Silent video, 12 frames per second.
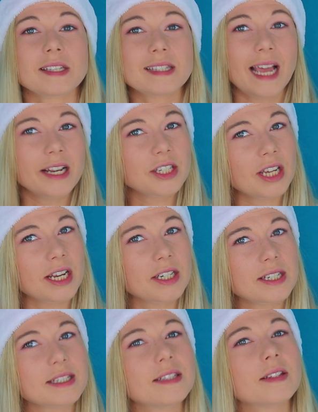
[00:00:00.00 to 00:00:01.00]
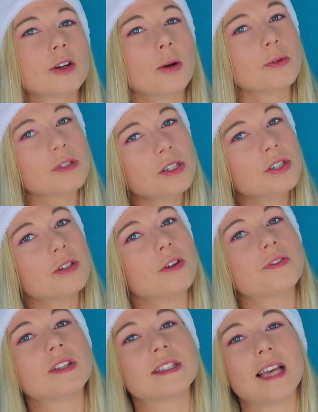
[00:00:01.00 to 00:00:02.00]
slight changes in the composition
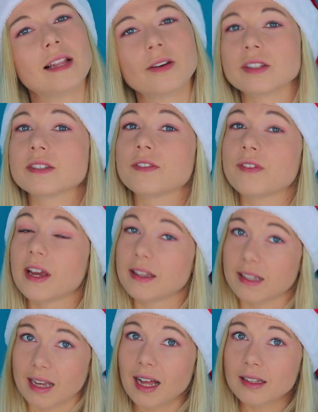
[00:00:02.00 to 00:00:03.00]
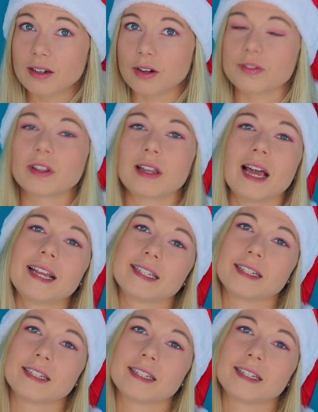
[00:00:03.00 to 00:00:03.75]
of these alloys define the color of the light.